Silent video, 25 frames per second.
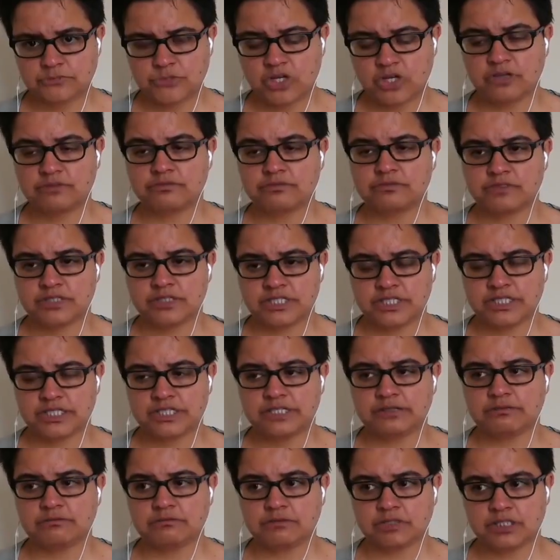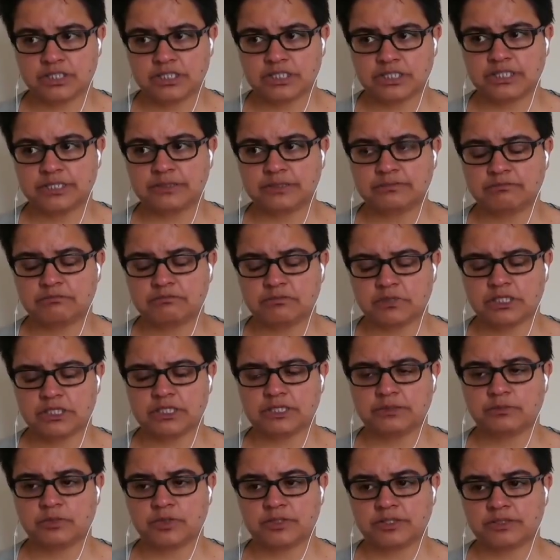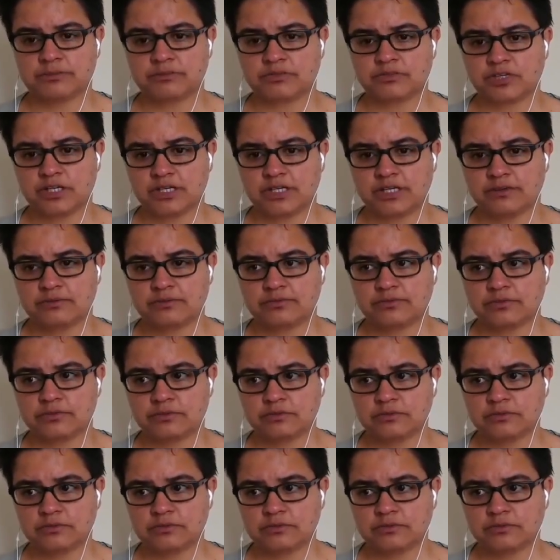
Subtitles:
I really, really, really want them to live.